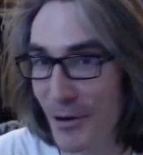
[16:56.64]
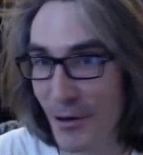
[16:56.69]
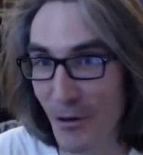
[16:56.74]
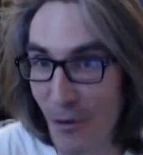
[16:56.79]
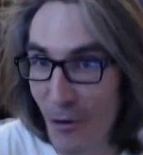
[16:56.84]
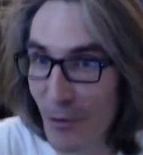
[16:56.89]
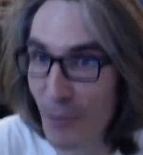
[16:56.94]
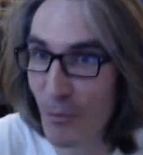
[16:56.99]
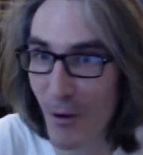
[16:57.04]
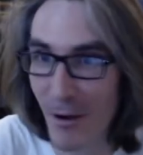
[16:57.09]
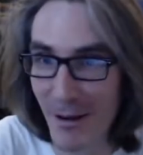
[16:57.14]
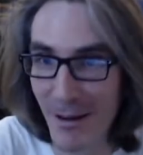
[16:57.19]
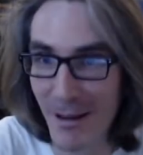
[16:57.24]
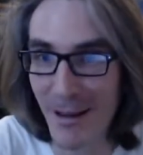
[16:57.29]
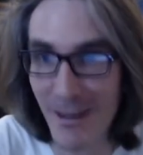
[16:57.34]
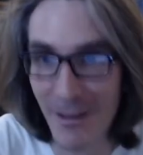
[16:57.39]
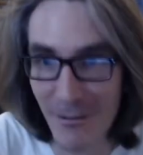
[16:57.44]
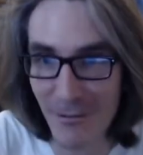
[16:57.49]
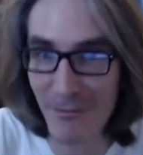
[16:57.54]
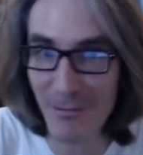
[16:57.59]
were cold
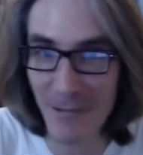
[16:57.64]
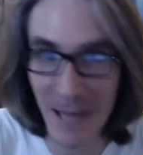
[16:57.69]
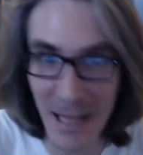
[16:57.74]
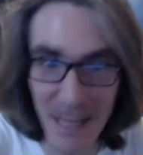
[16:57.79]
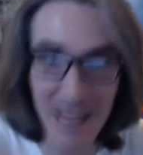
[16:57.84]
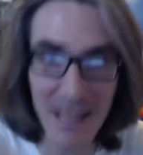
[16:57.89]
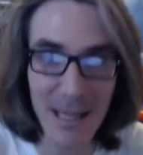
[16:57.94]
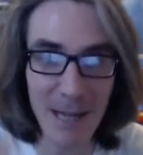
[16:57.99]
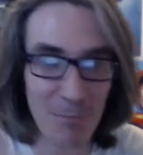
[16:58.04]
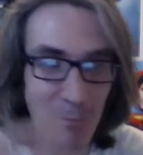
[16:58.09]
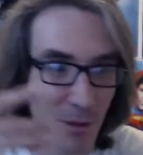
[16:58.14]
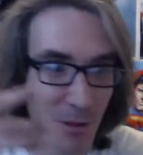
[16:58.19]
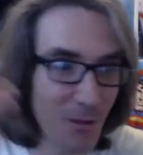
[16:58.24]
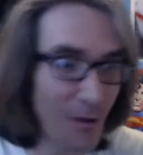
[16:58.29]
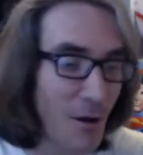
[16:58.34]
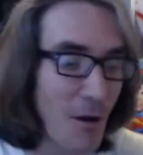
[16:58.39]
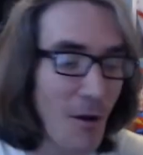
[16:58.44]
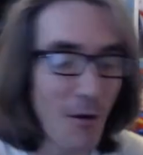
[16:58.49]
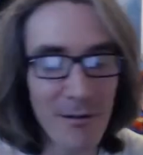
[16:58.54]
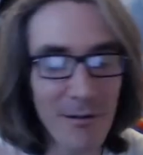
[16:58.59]
walking in knee deep
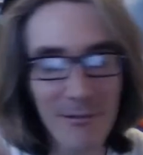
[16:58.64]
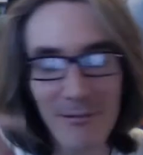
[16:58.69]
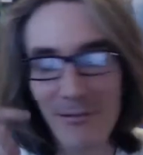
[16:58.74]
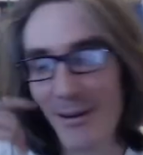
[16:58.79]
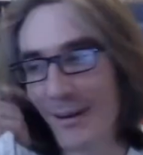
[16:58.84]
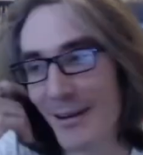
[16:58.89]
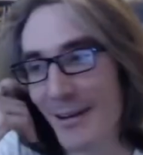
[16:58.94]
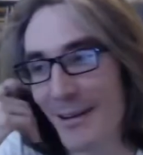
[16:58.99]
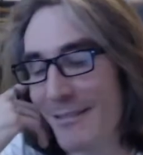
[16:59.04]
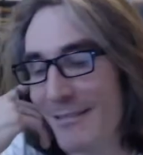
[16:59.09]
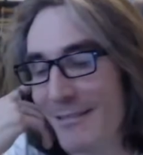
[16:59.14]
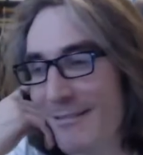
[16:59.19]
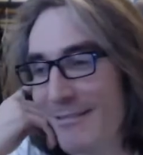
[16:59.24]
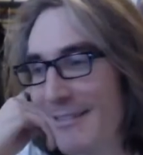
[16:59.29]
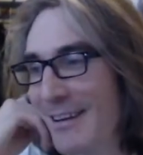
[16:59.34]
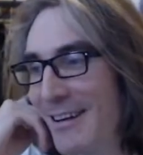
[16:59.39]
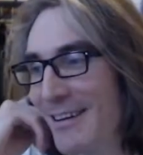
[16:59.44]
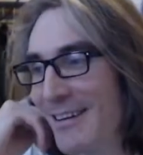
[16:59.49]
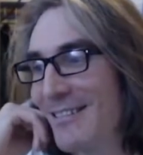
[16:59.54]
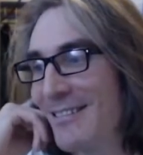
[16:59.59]
snow and
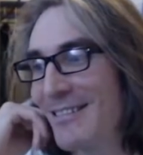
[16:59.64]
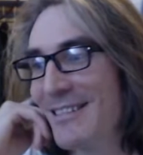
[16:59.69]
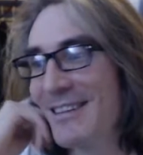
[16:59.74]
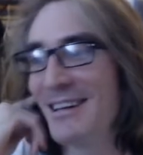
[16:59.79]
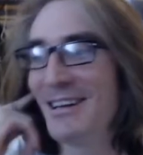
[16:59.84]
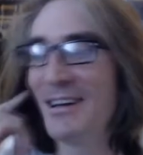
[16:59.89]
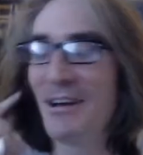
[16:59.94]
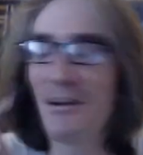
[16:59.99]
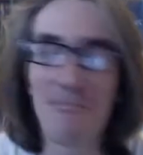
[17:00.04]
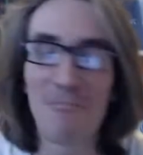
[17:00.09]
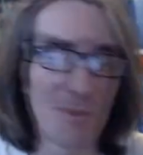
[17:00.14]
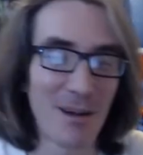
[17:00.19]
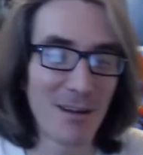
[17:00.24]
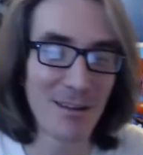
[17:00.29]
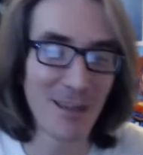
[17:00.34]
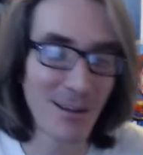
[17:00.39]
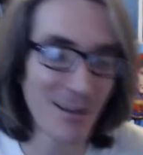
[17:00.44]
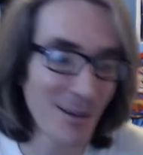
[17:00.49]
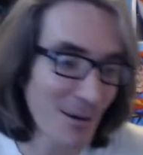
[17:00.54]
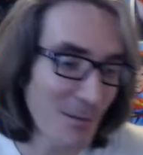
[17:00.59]
fucking
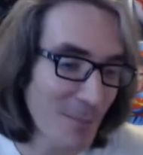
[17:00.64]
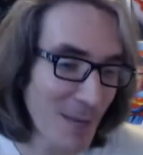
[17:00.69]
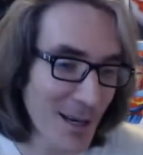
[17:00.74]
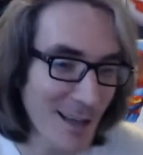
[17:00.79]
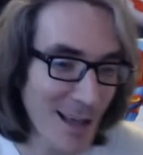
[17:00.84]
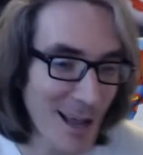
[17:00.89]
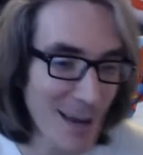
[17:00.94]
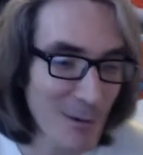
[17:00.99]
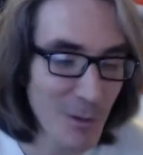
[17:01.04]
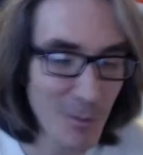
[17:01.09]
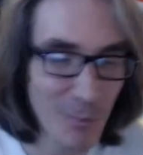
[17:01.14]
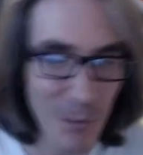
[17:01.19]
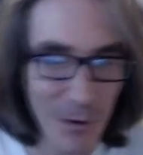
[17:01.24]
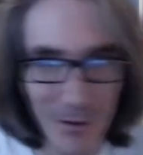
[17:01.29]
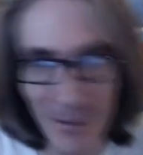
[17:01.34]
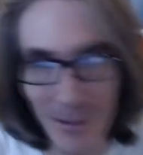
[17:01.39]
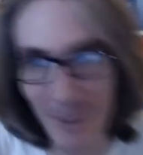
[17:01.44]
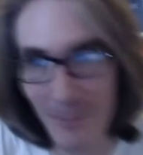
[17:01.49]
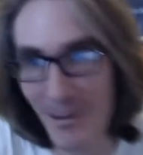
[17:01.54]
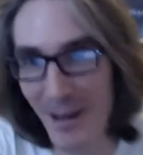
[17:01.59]
but no, my dad
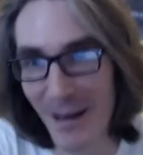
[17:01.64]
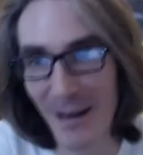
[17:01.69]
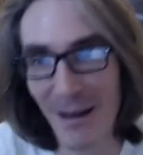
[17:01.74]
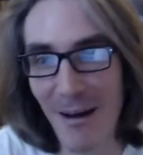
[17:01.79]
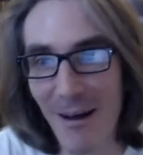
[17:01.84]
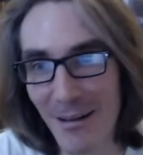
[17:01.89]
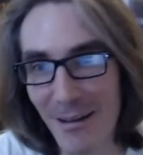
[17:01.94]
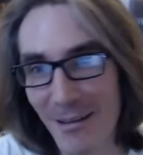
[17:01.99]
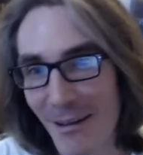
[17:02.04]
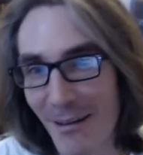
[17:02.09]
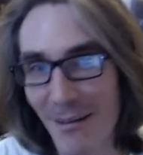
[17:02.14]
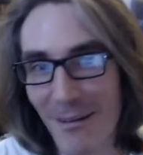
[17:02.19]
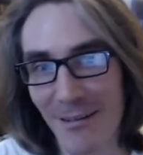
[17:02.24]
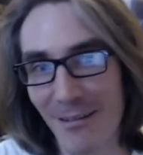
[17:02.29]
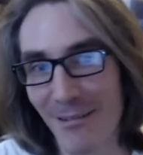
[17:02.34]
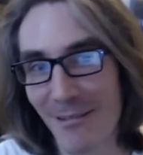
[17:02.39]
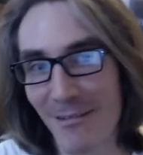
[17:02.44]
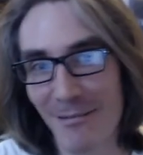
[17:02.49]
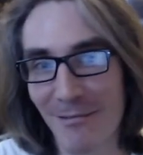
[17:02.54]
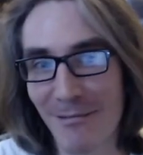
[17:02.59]
would bring some like hot
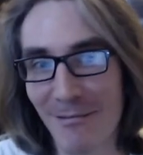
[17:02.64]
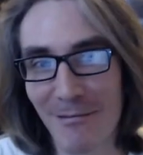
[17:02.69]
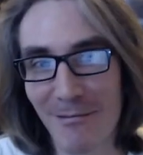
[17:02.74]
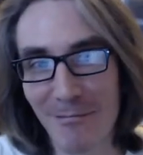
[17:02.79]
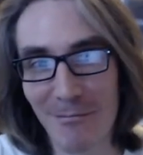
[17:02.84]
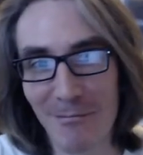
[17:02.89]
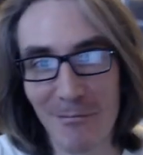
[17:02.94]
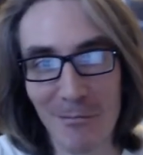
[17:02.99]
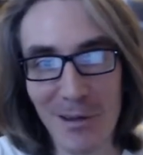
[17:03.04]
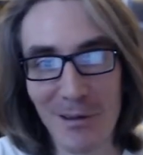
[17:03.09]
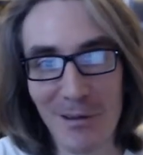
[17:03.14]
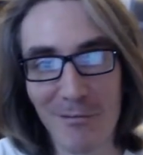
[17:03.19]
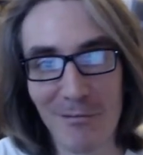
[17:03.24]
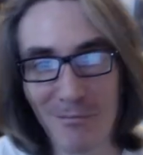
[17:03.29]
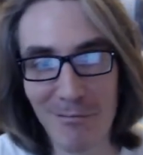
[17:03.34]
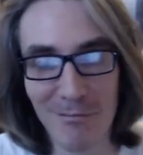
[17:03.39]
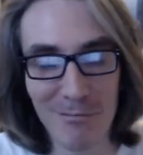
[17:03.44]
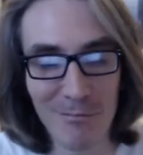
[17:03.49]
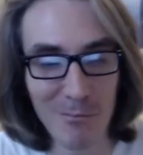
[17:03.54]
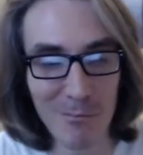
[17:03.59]
dogs and
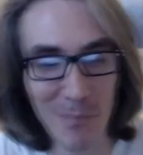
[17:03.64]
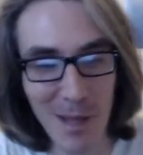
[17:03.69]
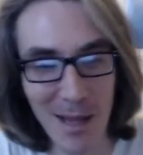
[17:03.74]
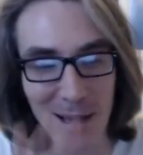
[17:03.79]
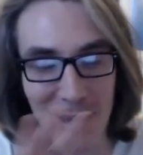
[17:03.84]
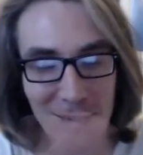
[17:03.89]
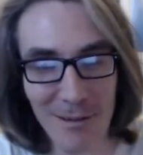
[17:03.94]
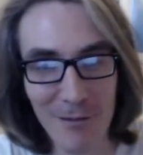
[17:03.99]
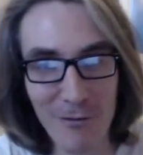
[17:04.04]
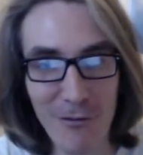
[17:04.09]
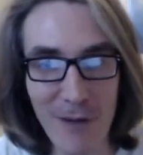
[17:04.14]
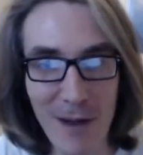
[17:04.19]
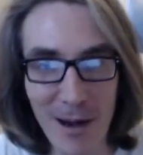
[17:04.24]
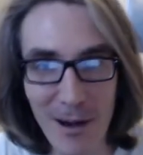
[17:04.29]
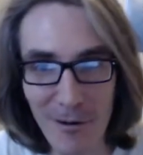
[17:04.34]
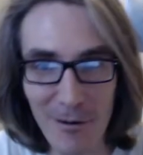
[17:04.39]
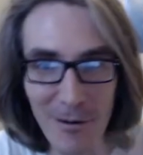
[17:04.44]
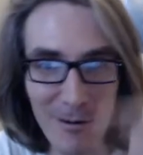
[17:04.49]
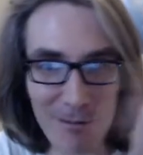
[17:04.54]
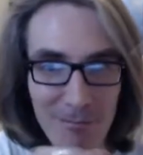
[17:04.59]
we'd make a
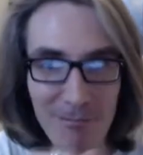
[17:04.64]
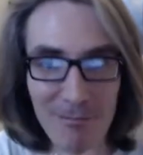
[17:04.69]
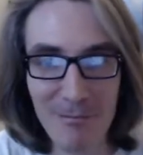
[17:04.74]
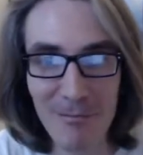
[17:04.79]
fire